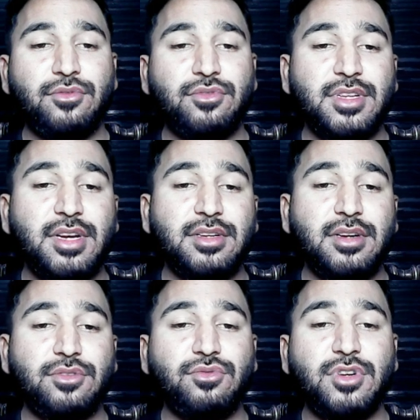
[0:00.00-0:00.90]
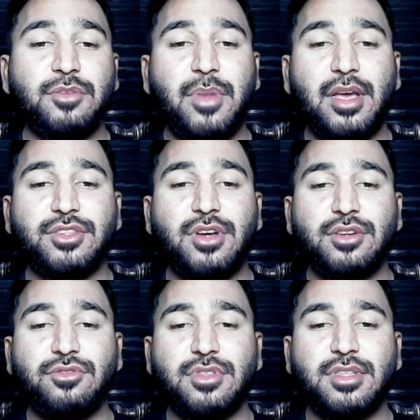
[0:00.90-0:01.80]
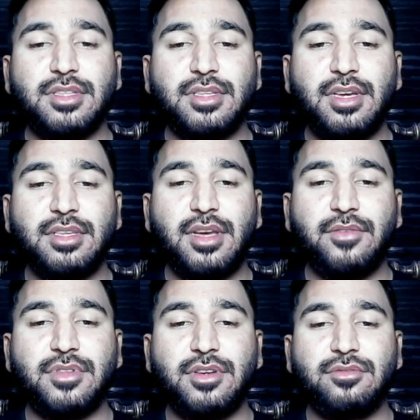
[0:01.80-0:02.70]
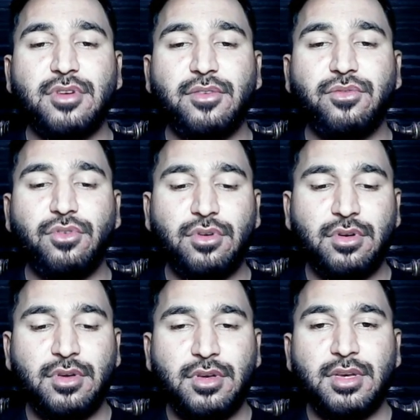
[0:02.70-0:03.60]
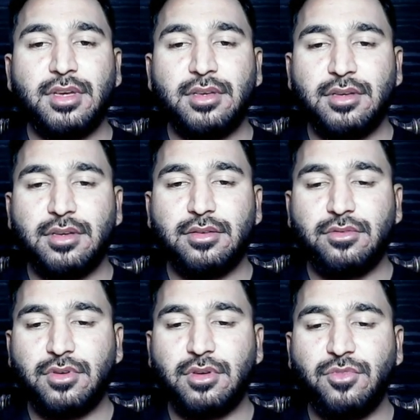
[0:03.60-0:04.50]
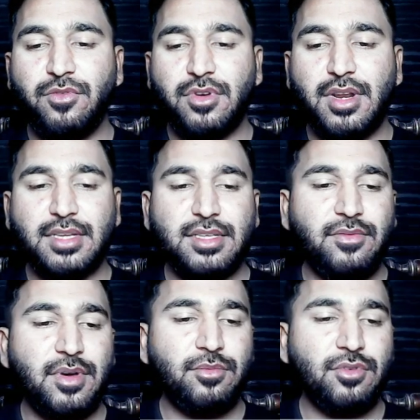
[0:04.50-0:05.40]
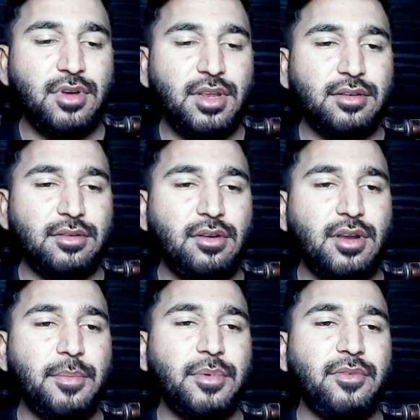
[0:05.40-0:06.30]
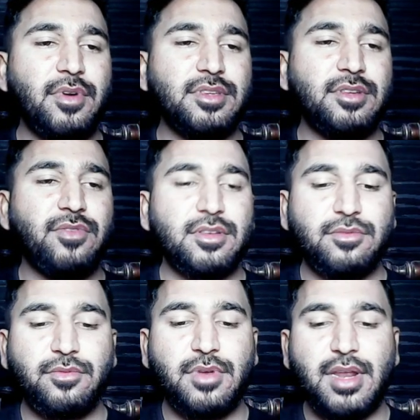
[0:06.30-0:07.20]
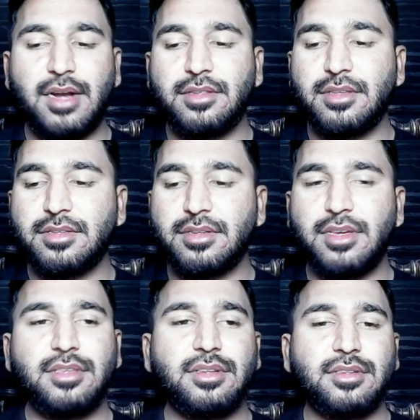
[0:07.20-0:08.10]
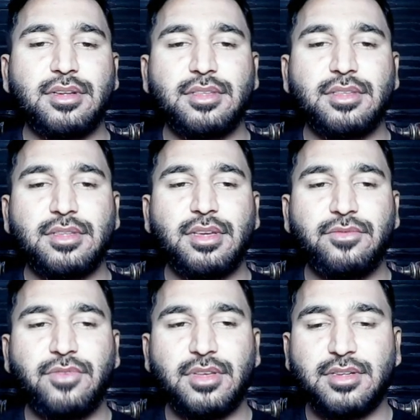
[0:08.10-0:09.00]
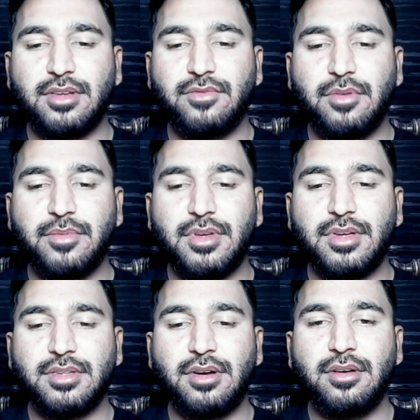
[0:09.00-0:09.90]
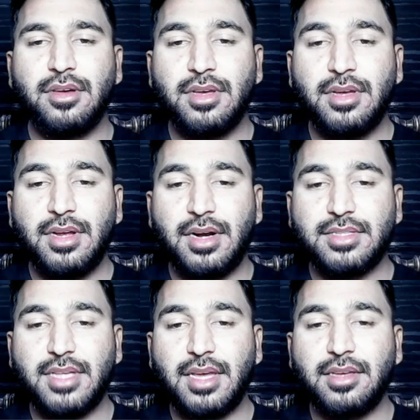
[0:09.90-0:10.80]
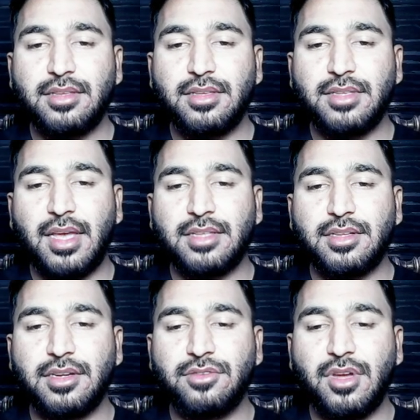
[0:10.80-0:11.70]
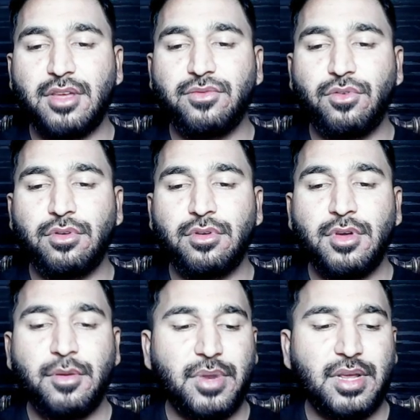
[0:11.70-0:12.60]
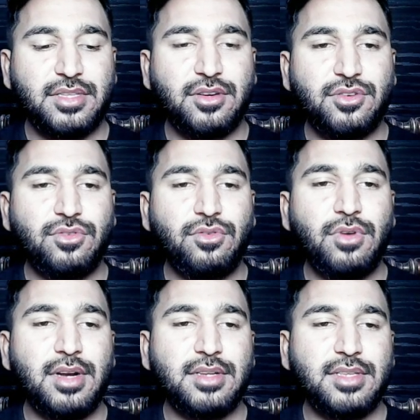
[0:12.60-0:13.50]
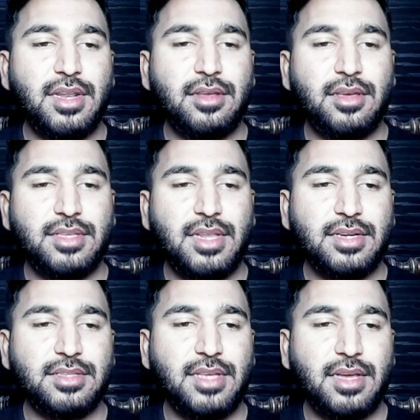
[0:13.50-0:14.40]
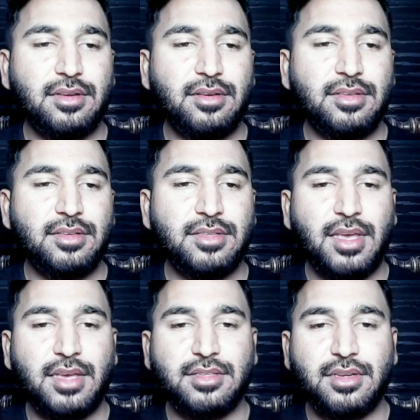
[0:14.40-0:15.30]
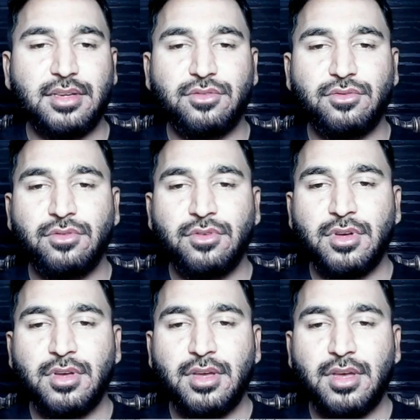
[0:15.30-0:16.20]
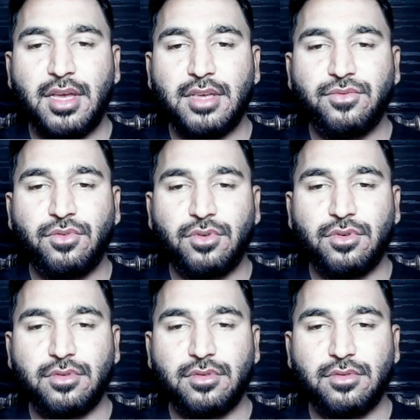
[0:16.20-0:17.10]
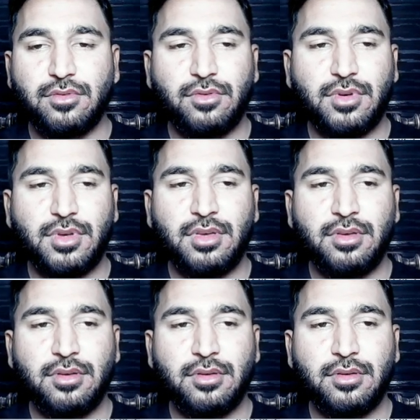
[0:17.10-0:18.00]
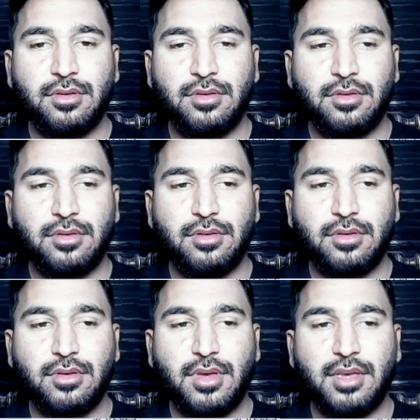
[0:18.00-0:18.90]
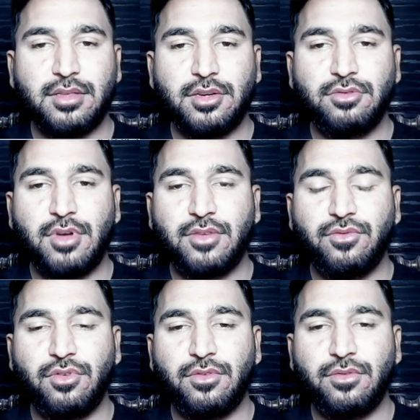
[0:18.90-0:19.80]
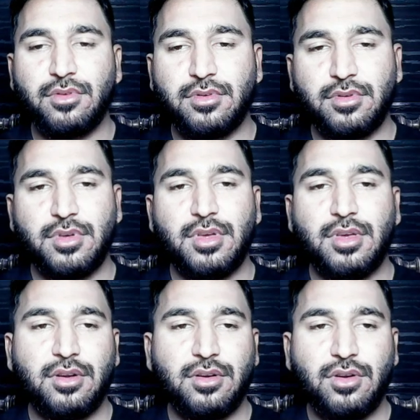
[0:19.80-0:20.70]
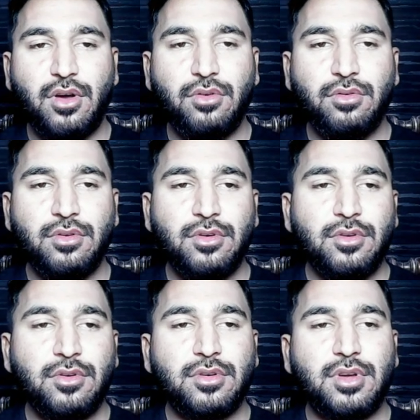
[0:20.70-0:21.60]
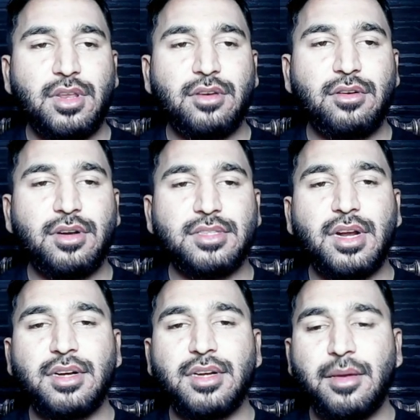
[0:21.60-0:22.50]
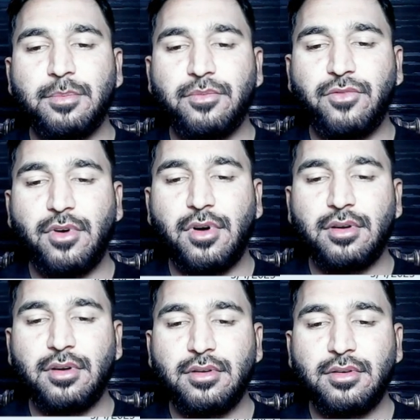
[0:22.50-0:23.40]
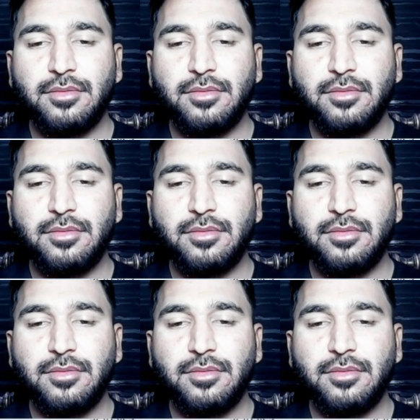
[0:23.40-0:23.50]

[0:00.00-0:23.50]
to create a 2D pie chart using this range F3 to F4. Okay, moving on Excel workbook, click on April worksheet. First we will add this range, enter this range. First range will be entered and second range is H3 to H4. Press Ctrl and select second ranges H3 to H4. Okay, H3 to H4. Now click on Insert tab for